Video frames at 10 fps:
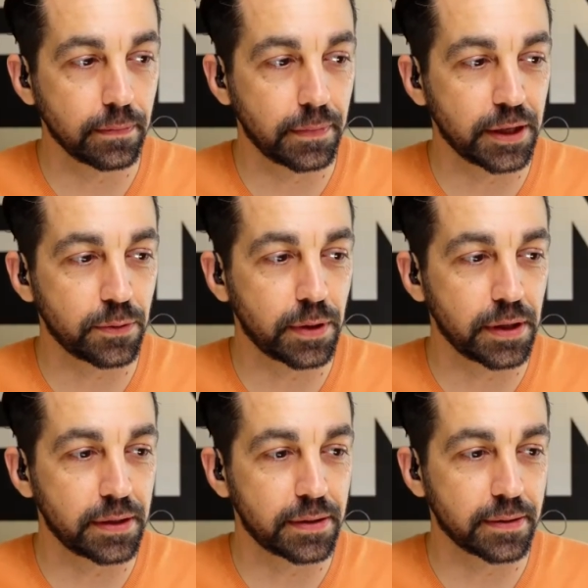this
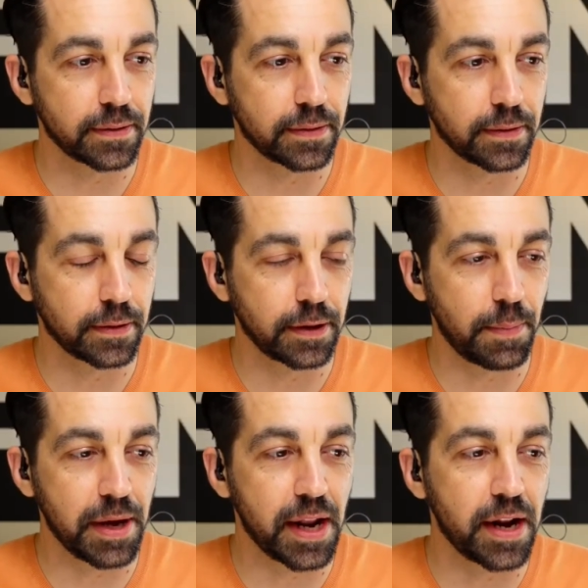was the
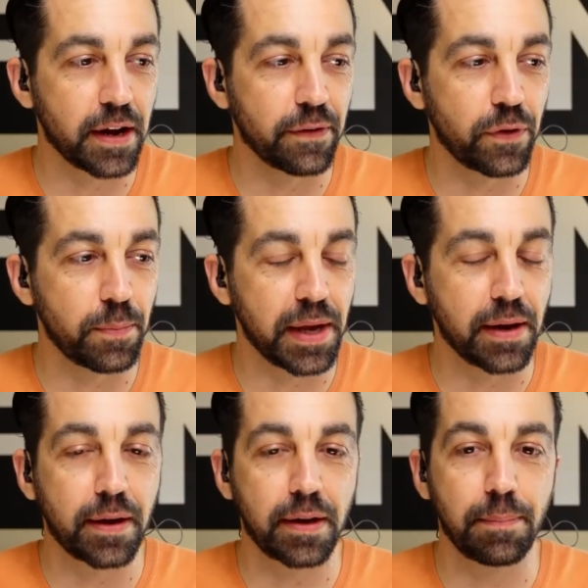beginning of you
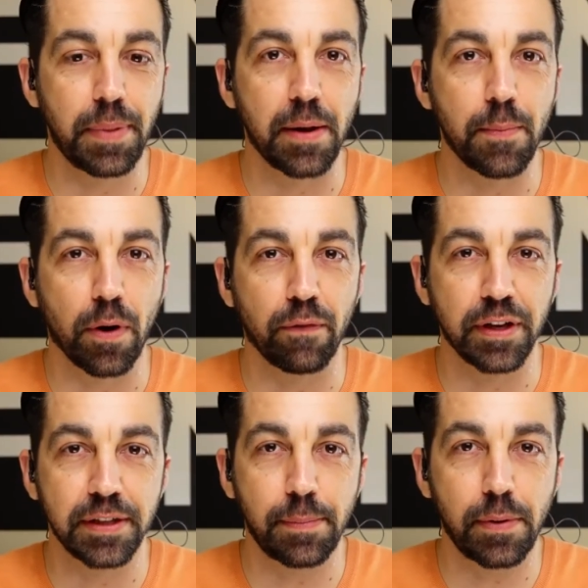being more
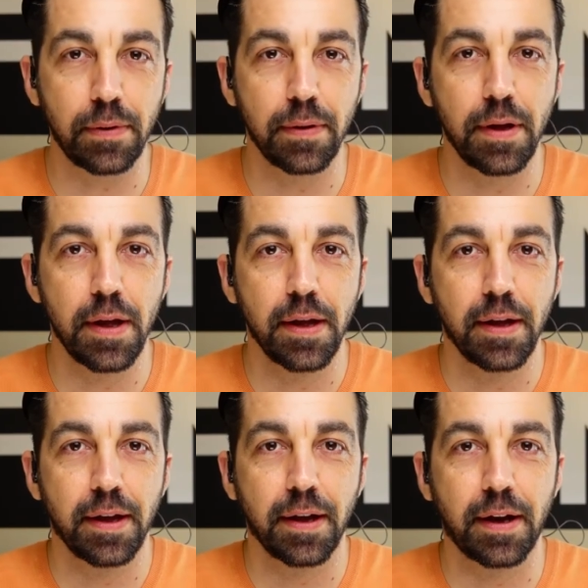visible,
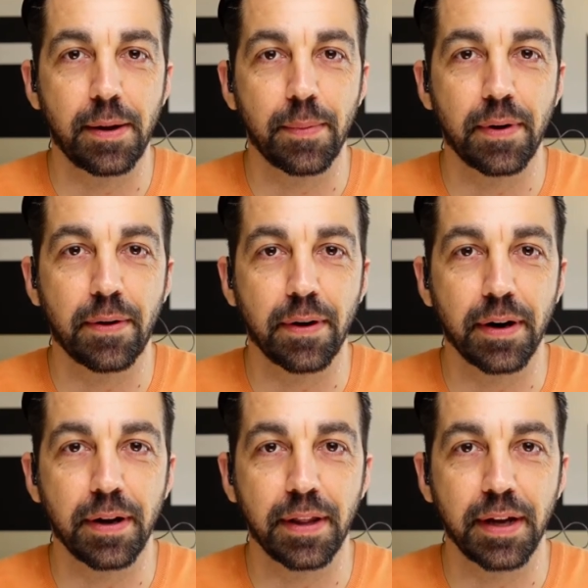
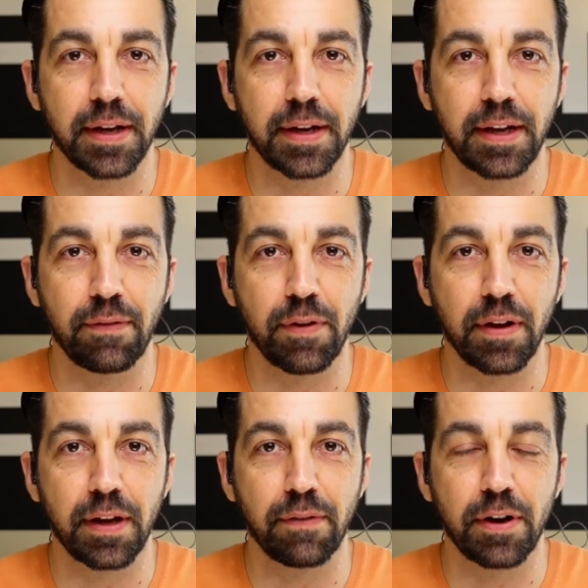or like
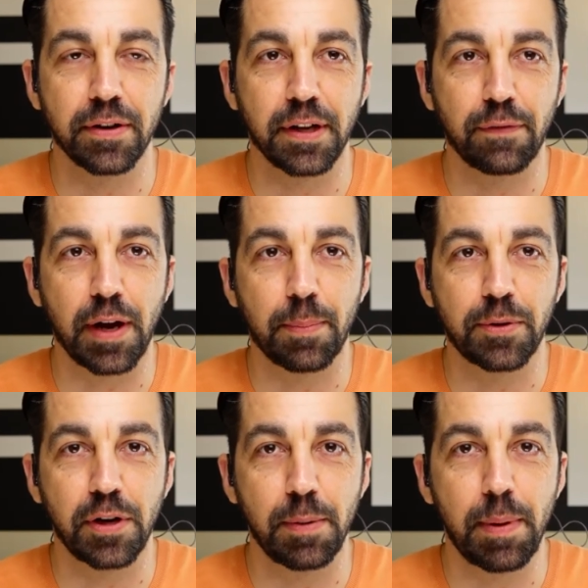giving yourself the
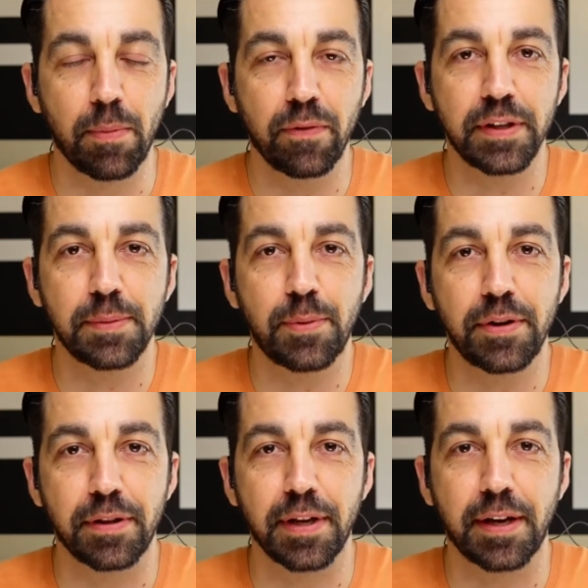opportunity to be more visible?
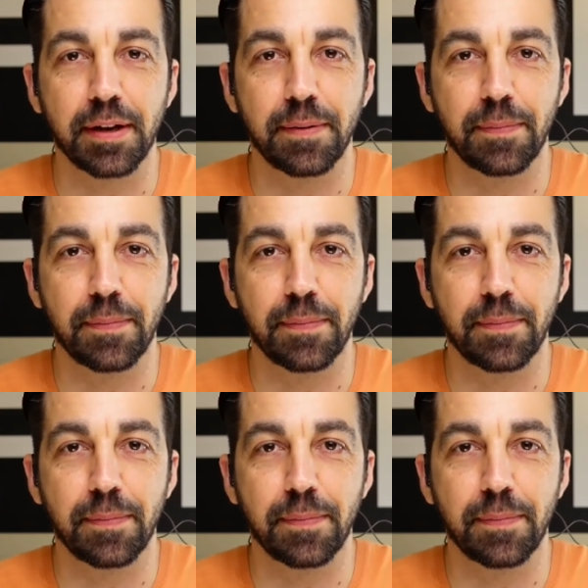Do you think?